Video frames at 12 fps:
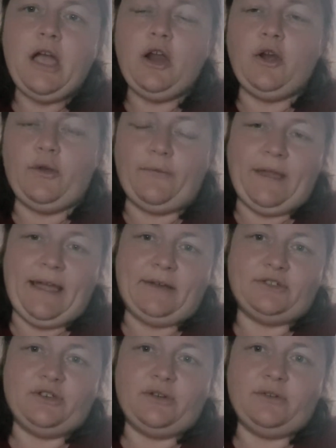lot of the
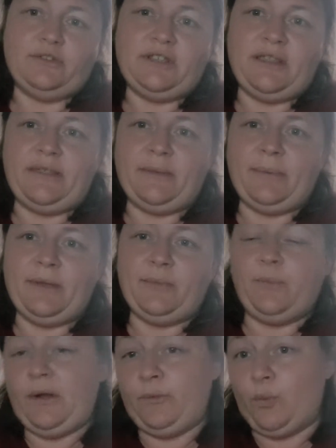households that there be
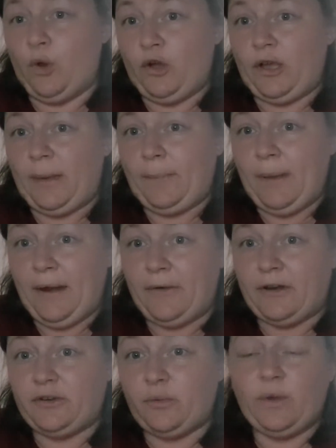one working
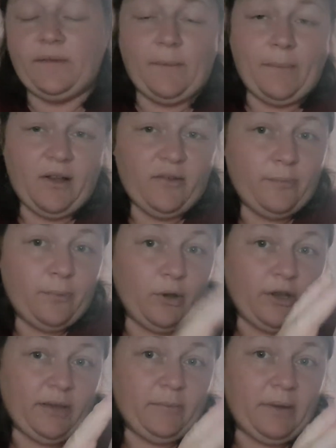parent, or even both
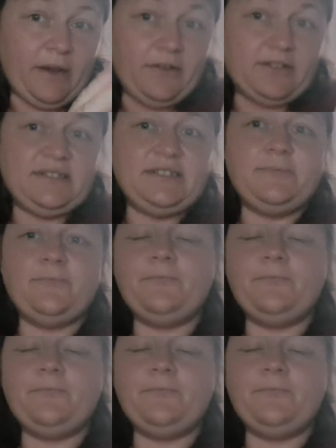working parents.